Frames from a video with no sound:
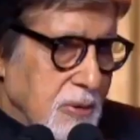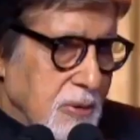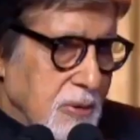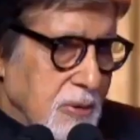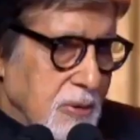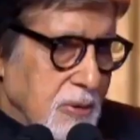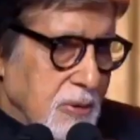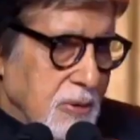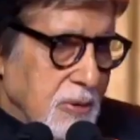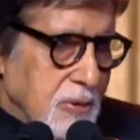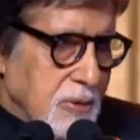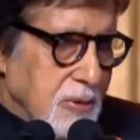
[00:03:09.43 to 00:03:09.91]

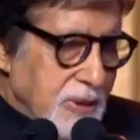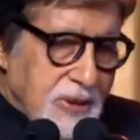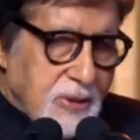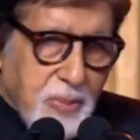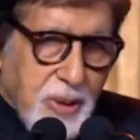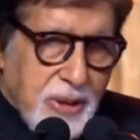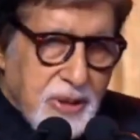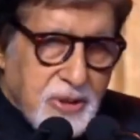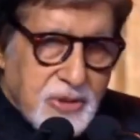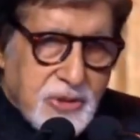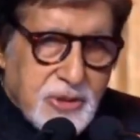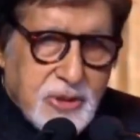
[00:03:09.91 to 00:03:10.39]
and these are the
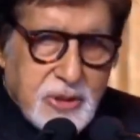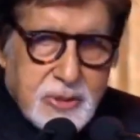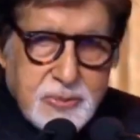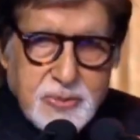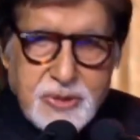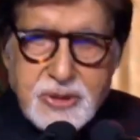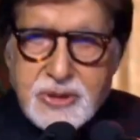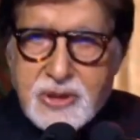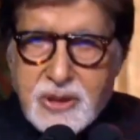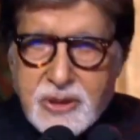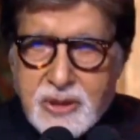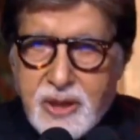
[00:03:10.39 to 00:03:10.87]

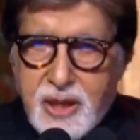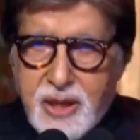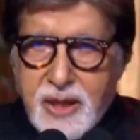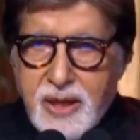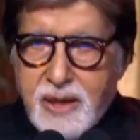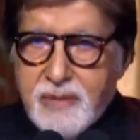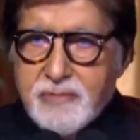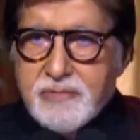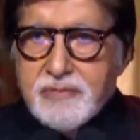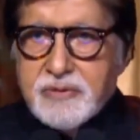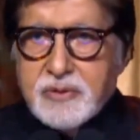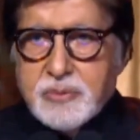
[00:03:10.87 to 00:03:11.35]
manuscripts that I
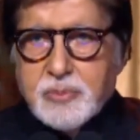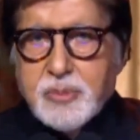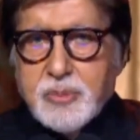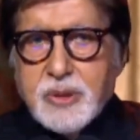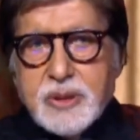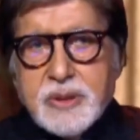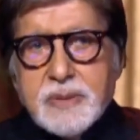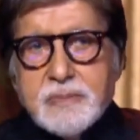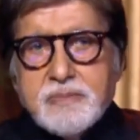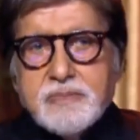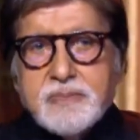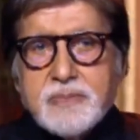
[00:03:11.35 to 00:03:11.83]
have with
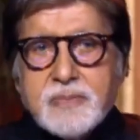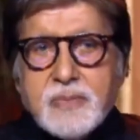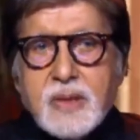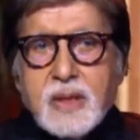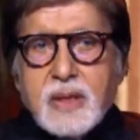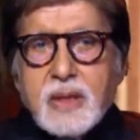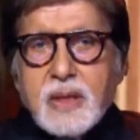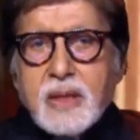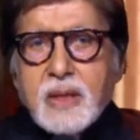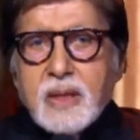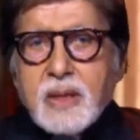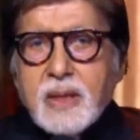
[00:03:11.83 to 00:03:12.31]
me,
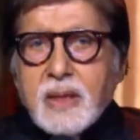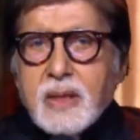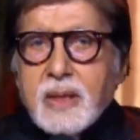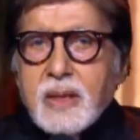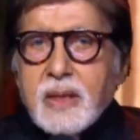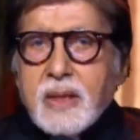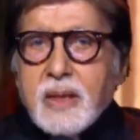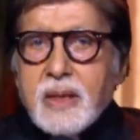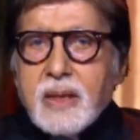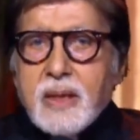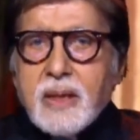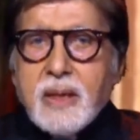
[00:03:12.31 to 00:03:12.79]

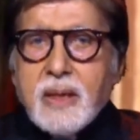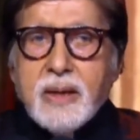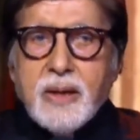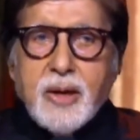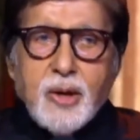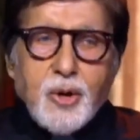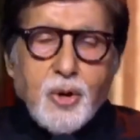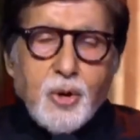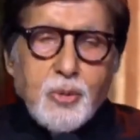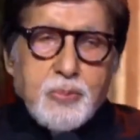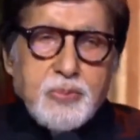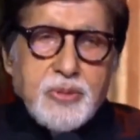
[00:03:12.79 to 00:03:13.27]
and
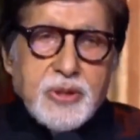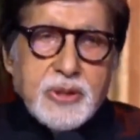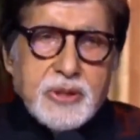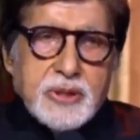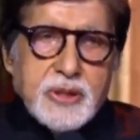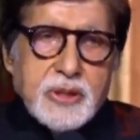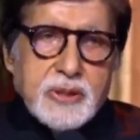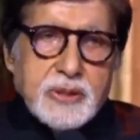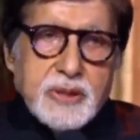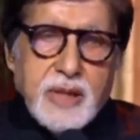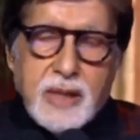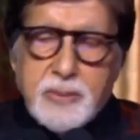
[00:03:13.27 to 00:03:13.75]
I hope
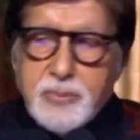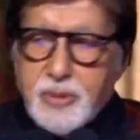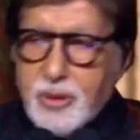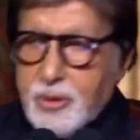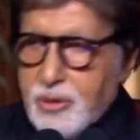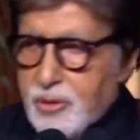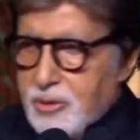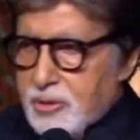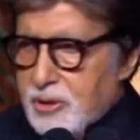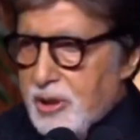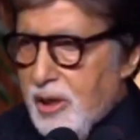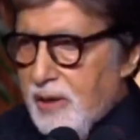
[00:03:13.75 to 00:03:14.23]
that it can be
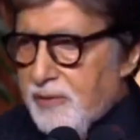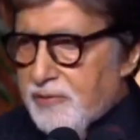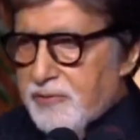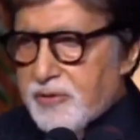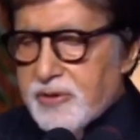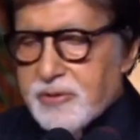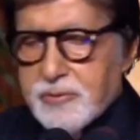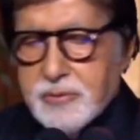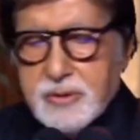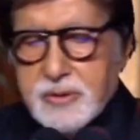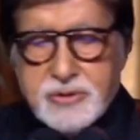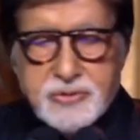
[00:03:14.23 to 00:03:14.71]
looked
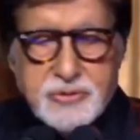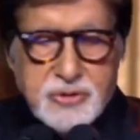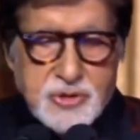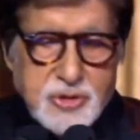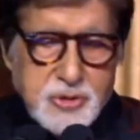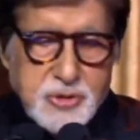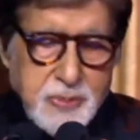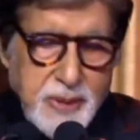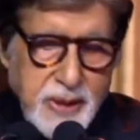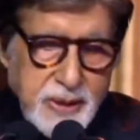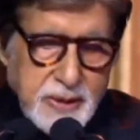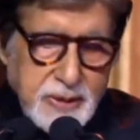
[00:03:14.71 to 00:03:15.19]
after with
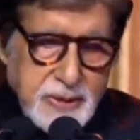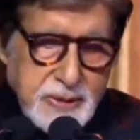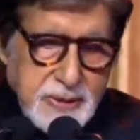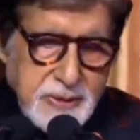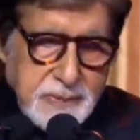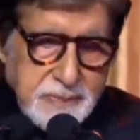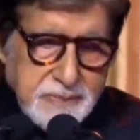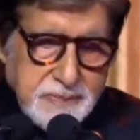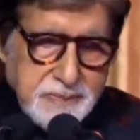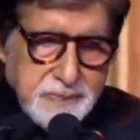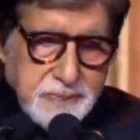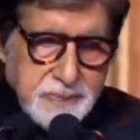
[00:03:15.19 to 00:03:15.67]
respect.
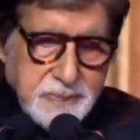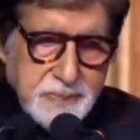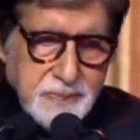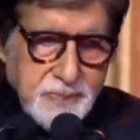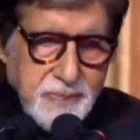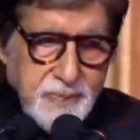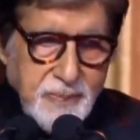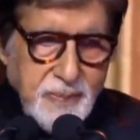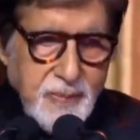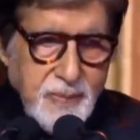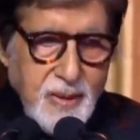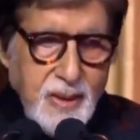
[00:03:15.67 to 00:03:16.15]

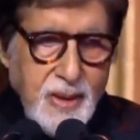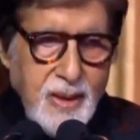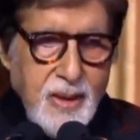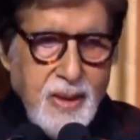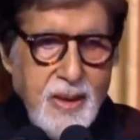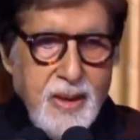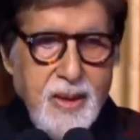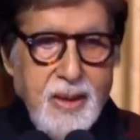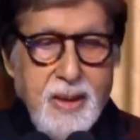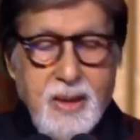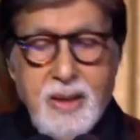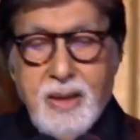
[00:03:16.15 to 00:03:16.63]

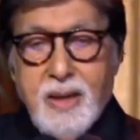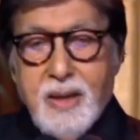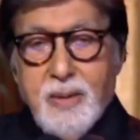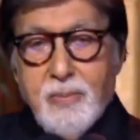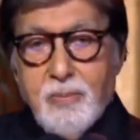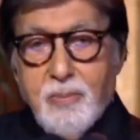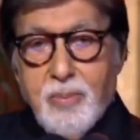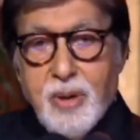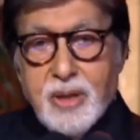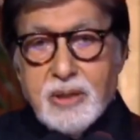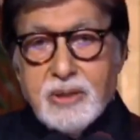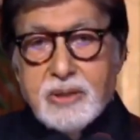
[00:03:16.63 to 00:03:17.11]

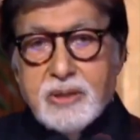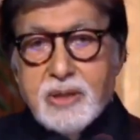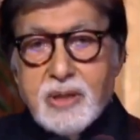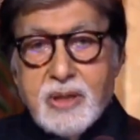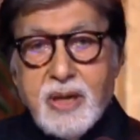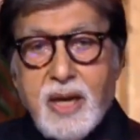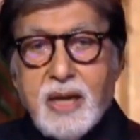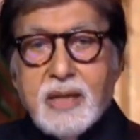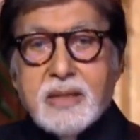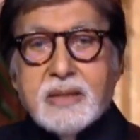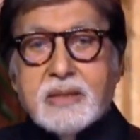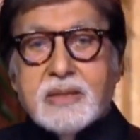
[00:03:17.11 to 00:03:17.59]
But the
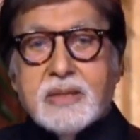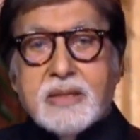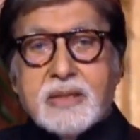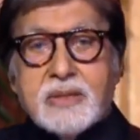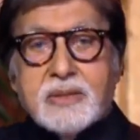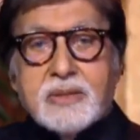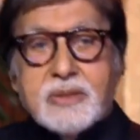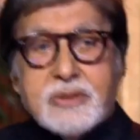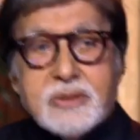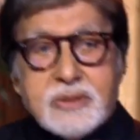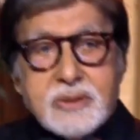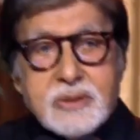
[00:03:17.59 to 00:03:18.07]
line
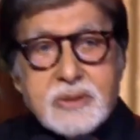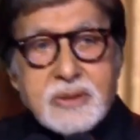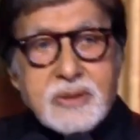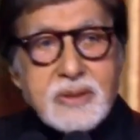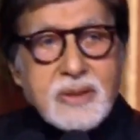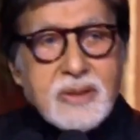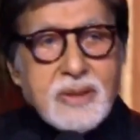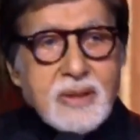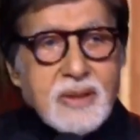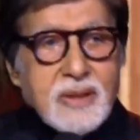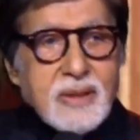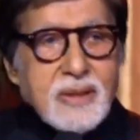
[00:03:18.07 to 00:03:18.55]
that
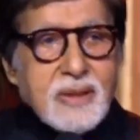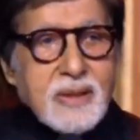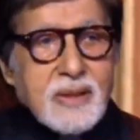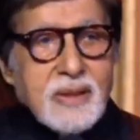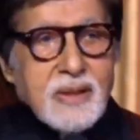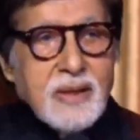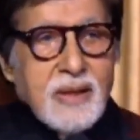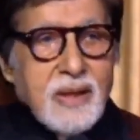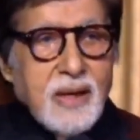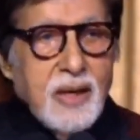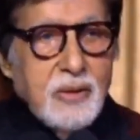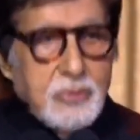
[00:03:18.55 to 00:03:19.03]

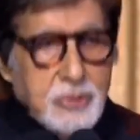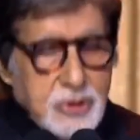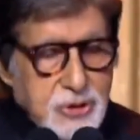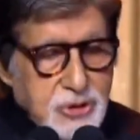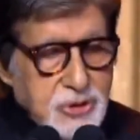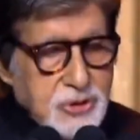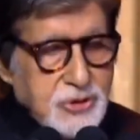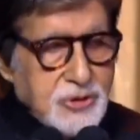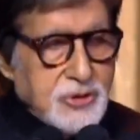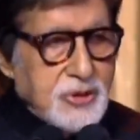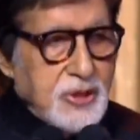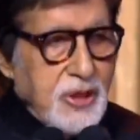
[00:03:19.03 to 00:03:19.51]
I
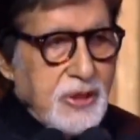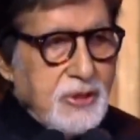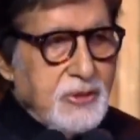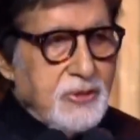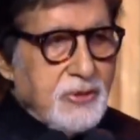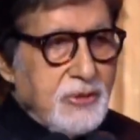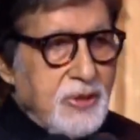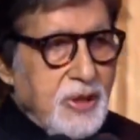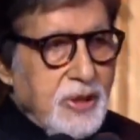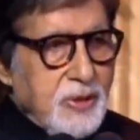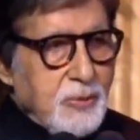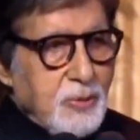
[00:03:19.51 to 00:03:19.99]
wish to say
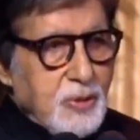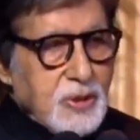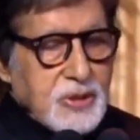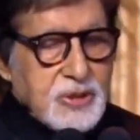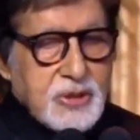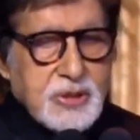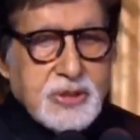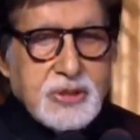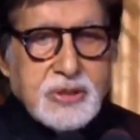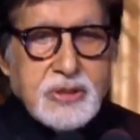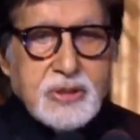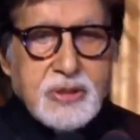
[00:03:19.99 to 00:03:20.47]
today
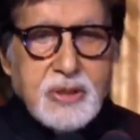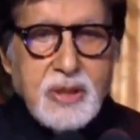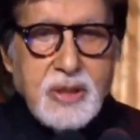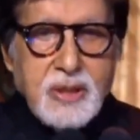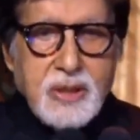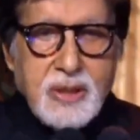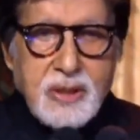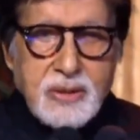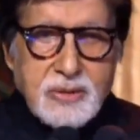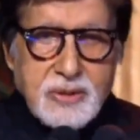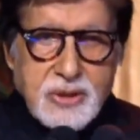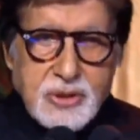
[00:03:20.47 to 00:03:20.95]
was
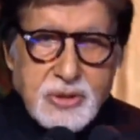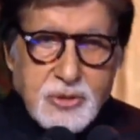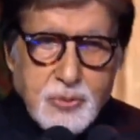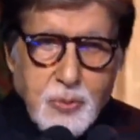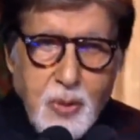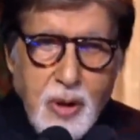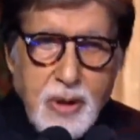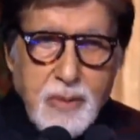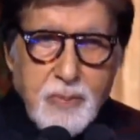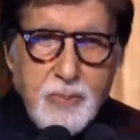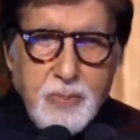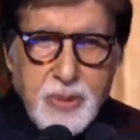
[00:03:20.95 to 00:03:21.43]
this
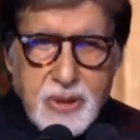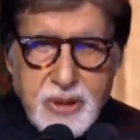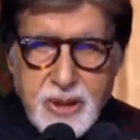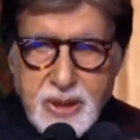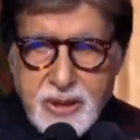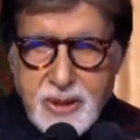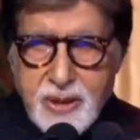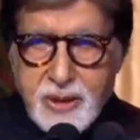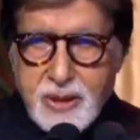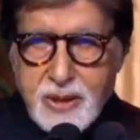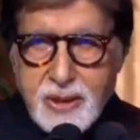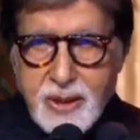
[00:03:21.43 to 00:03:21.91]
one
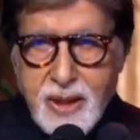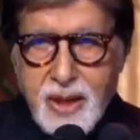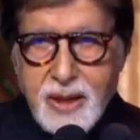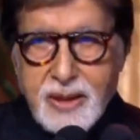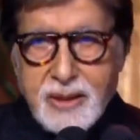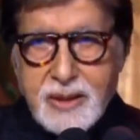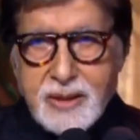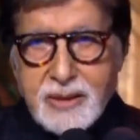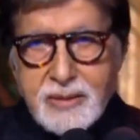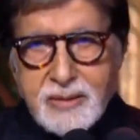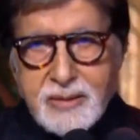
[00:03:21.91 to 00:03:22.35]
particular line